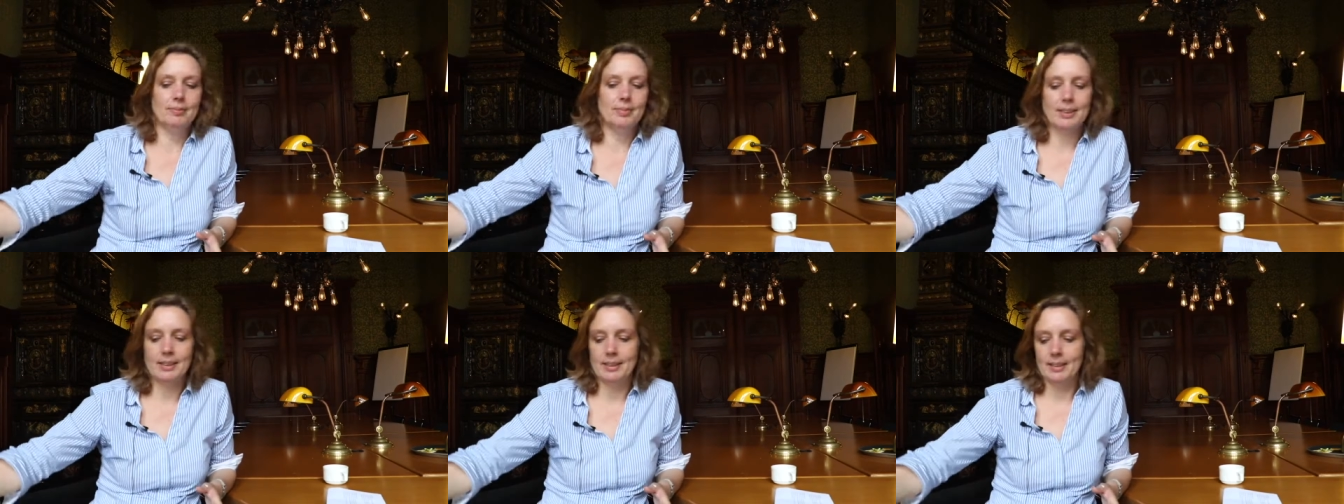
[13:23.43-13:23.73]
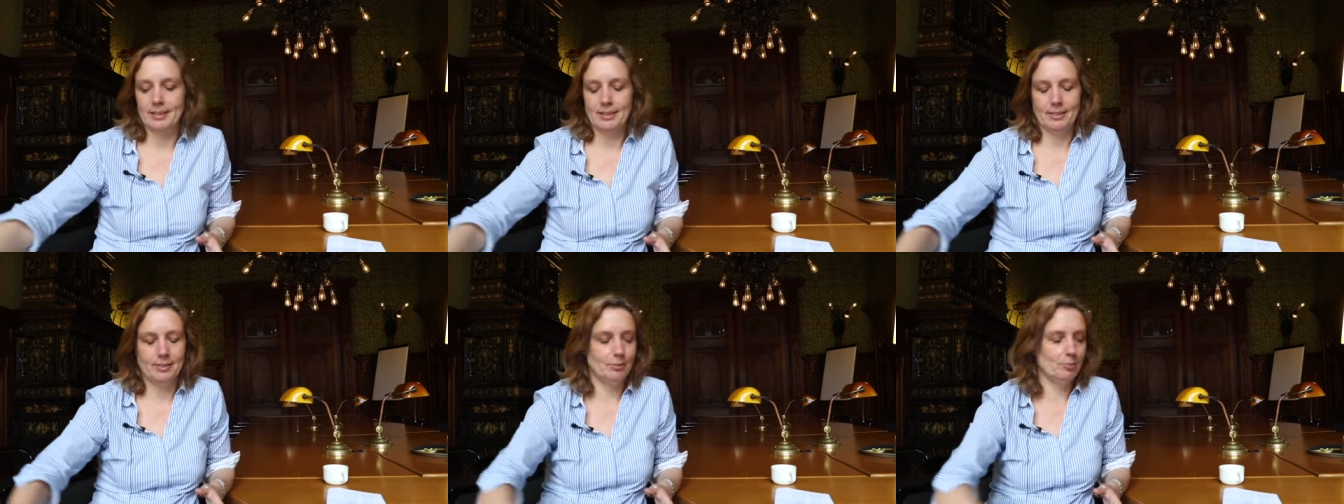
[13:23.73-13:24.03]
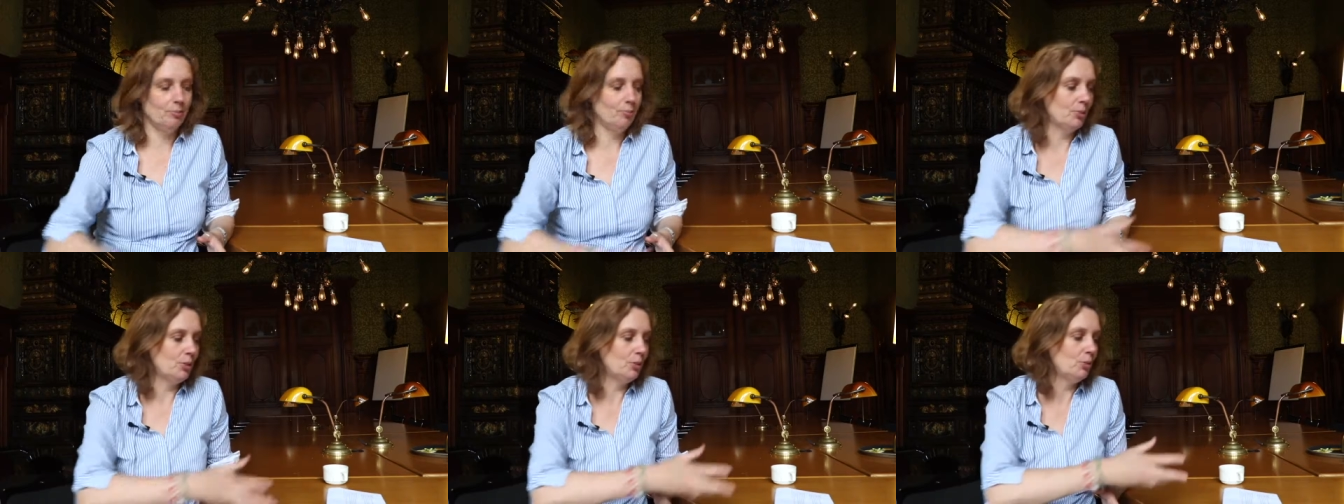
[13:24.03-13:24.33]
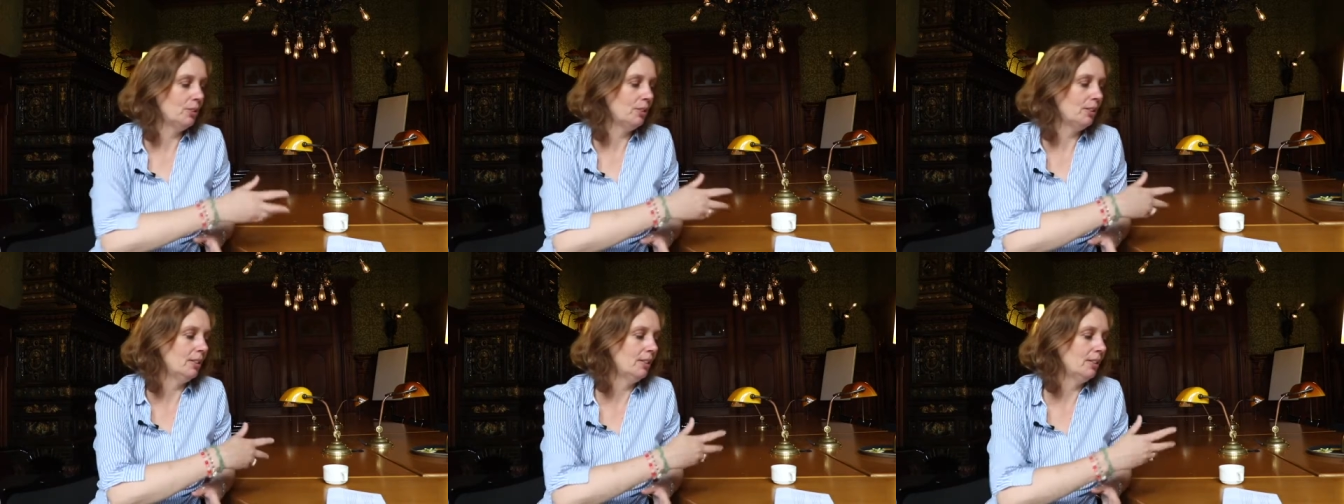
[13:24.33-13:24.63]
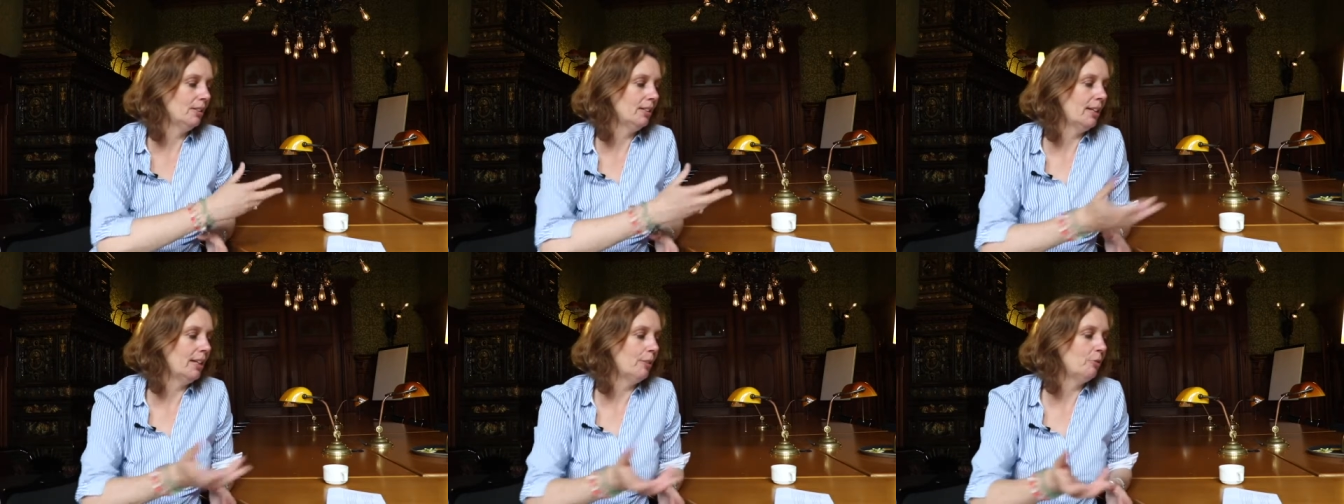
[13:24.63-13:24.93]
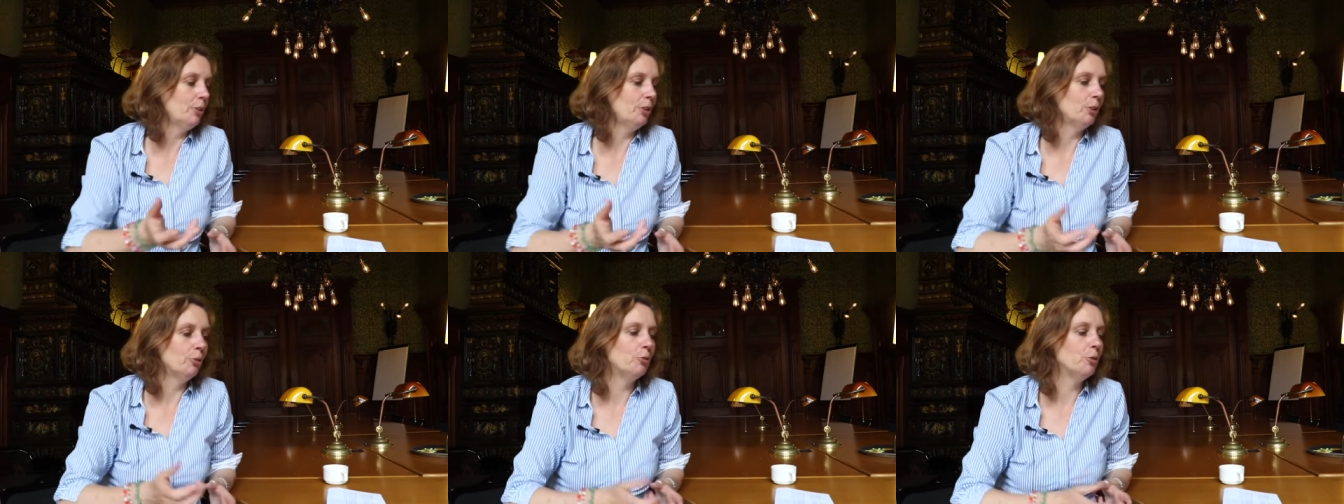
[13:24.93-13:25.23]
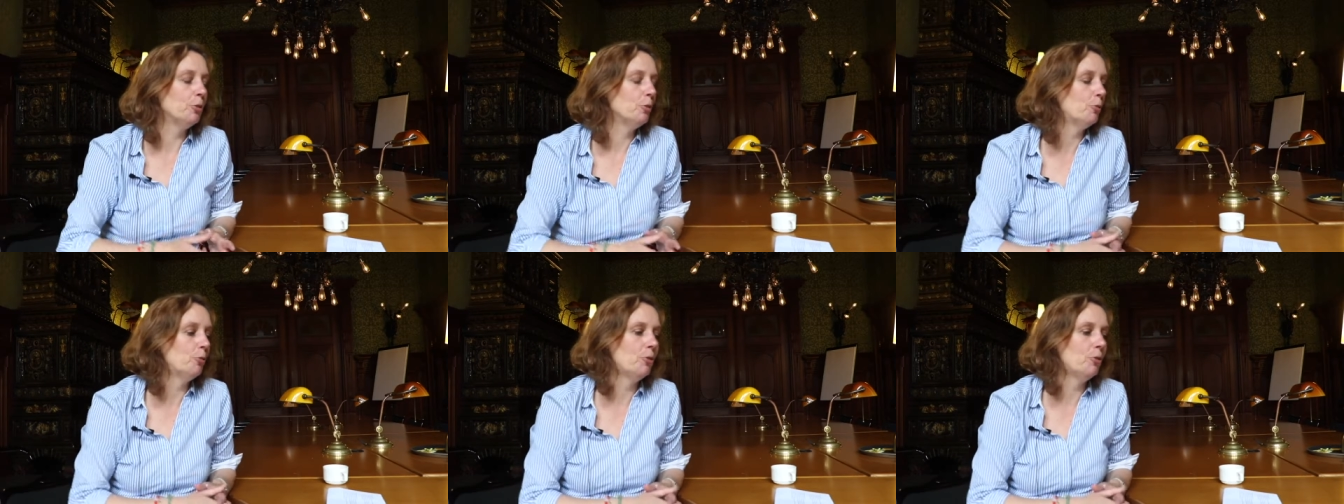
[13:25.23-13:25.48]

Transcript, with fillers: um, uh, having a few